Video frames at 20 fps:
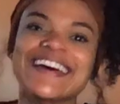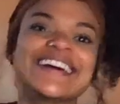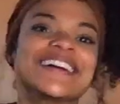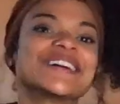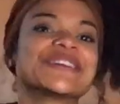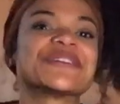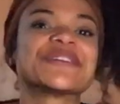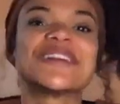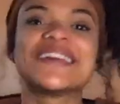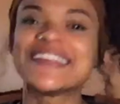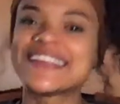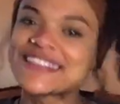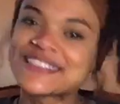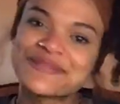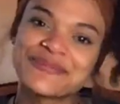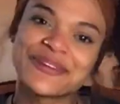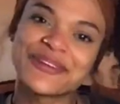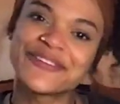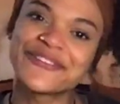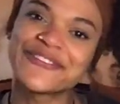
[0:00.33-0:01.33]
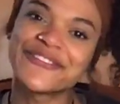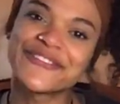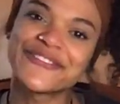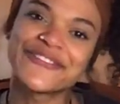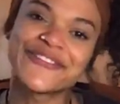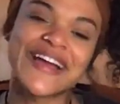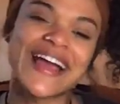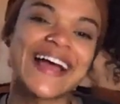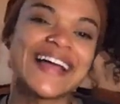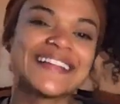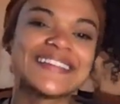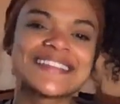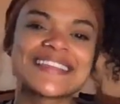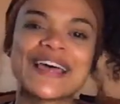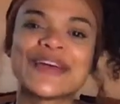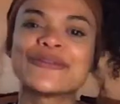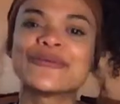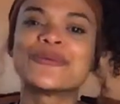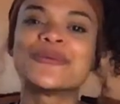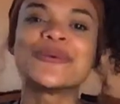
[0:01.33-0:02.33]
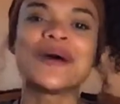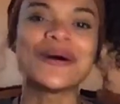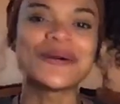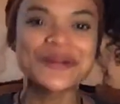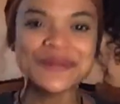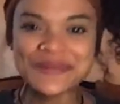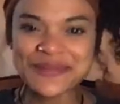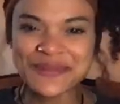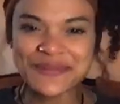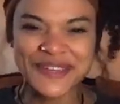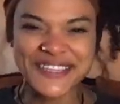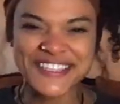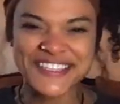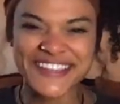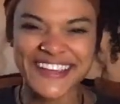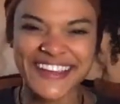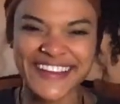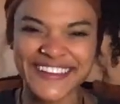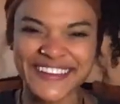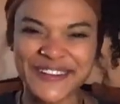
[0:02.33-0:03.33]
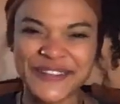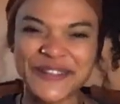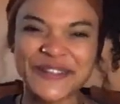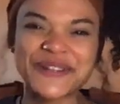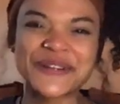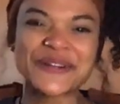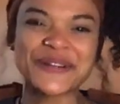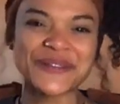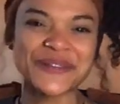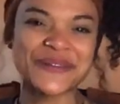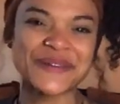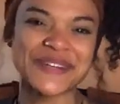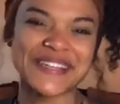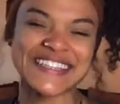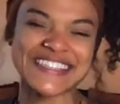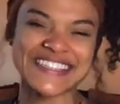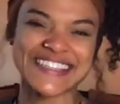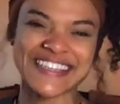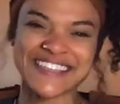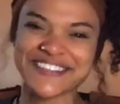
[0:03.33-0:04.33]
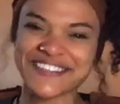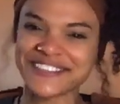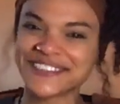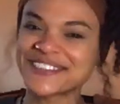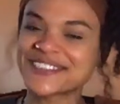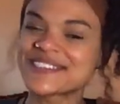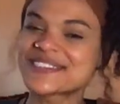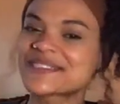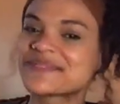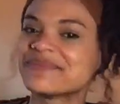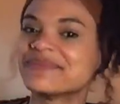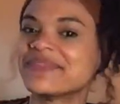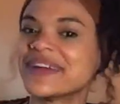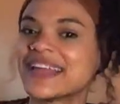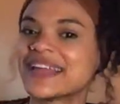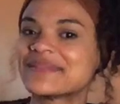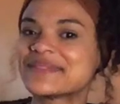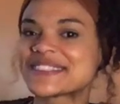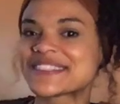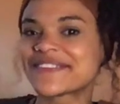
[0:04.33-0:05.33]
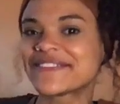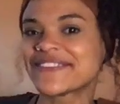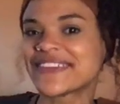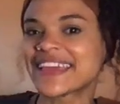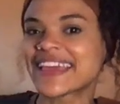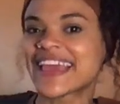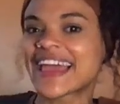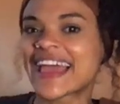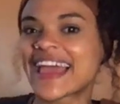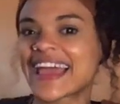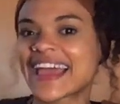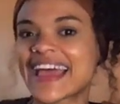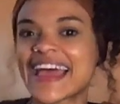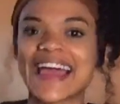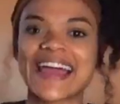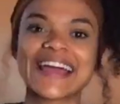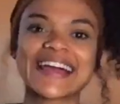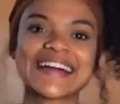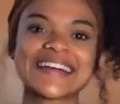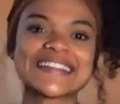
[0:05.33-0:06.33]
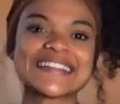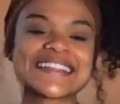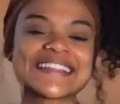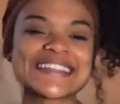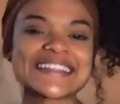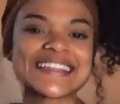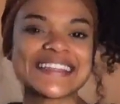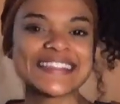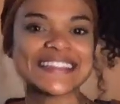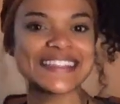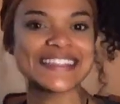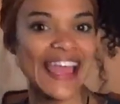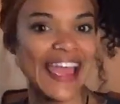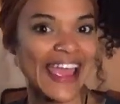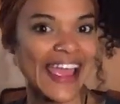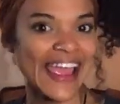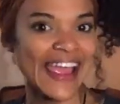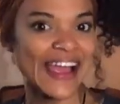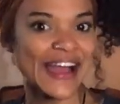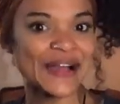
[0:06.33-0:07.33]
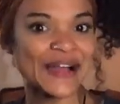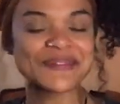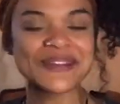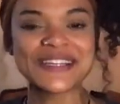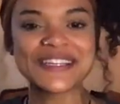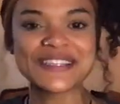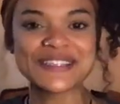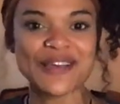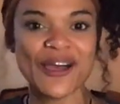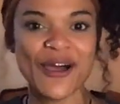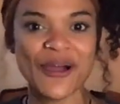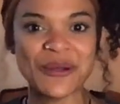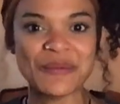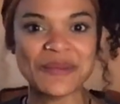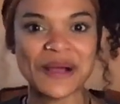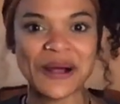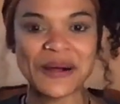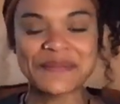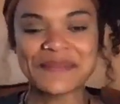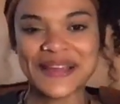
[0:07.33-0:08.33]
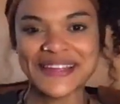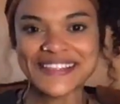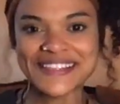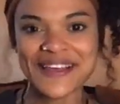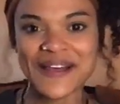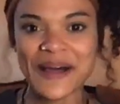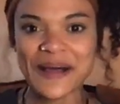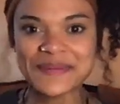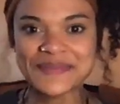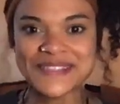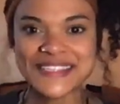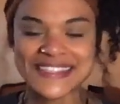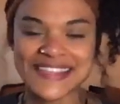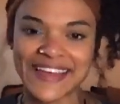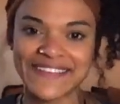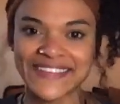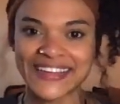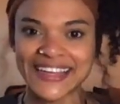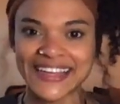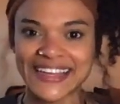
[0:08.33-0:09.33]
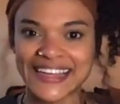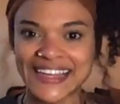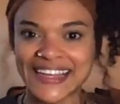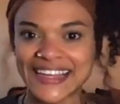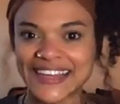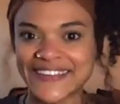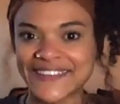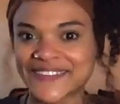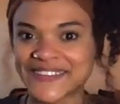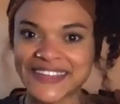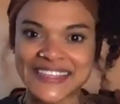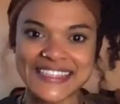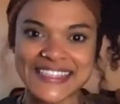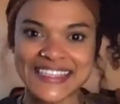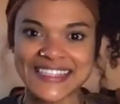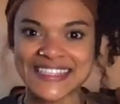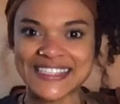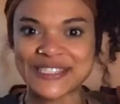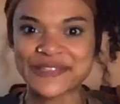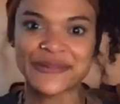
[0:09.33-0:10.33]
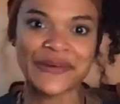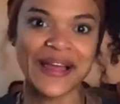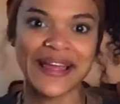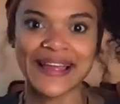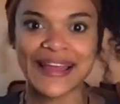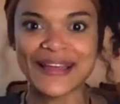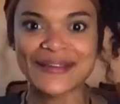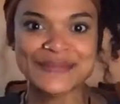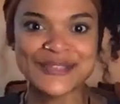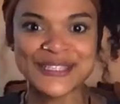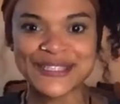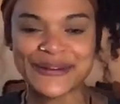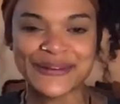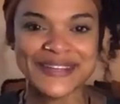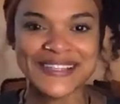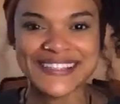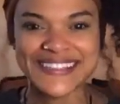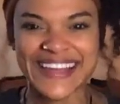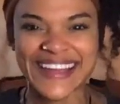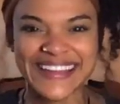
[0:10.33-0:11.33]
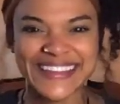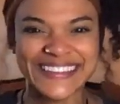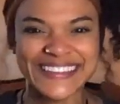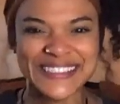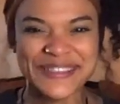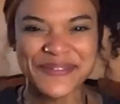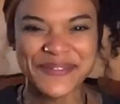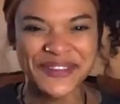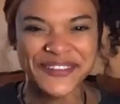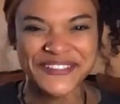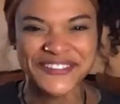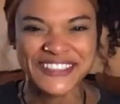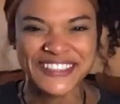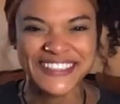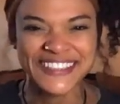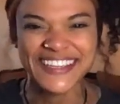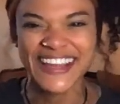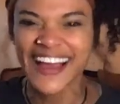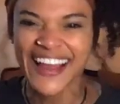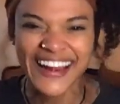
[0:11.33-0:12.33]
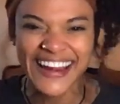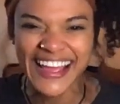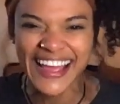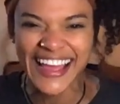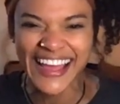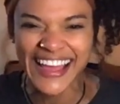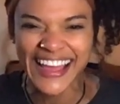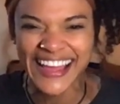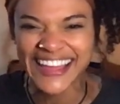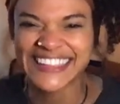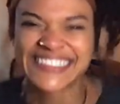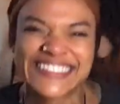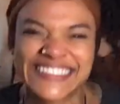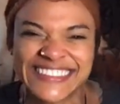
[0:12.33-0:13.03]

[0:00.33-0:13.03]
Greetings, beautiful friends, and welcome to my channel, Earth Queen Essentials. My name is Afie, and today I'm going to talk about my top 7 reasons why I'm so excited to move to Ghana.